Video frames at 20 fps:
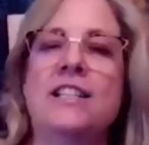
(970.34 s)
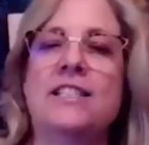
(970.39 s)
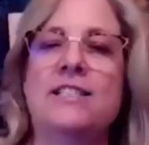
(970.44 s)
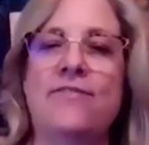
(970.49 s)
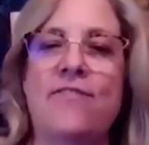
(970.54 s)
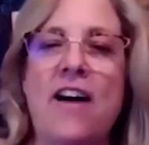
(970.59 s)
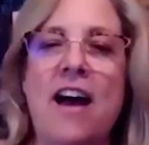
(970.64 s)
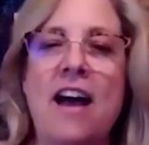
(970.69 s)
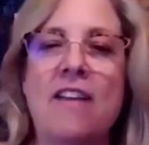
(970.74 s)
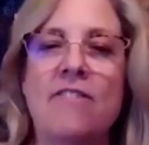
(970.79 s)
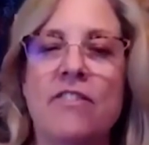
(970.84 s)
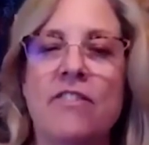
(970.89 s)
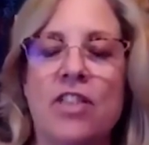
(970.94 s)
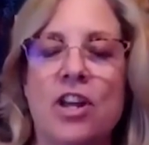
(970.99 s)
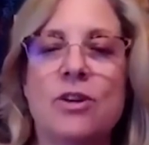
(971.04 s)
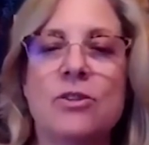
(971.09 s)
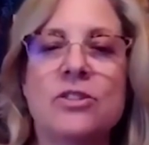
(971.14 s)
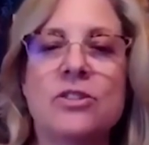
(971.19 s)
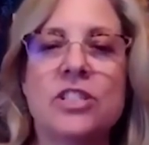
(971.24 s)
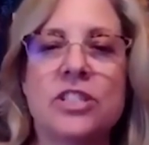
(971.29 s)
She has five
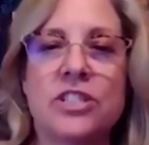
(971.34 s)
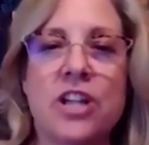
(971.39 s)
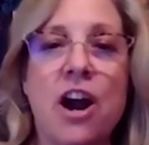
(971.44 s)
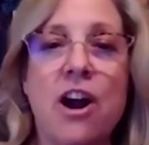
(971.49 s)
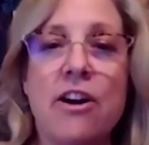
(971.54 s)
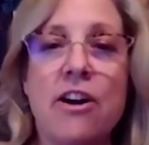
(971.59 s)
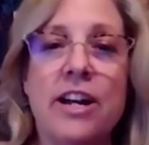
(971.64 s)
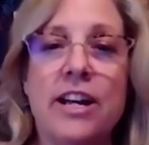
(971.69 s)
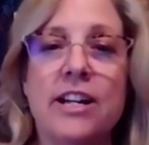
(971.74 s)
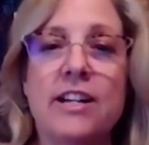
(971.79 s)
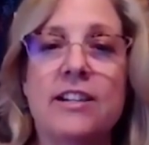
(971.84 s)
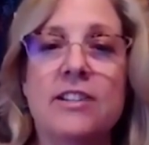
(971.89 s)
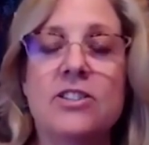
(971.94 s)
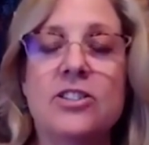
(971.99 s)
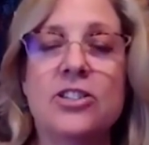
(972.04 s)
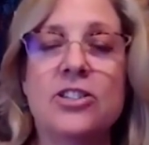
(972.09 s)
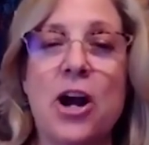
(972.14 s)
of those started.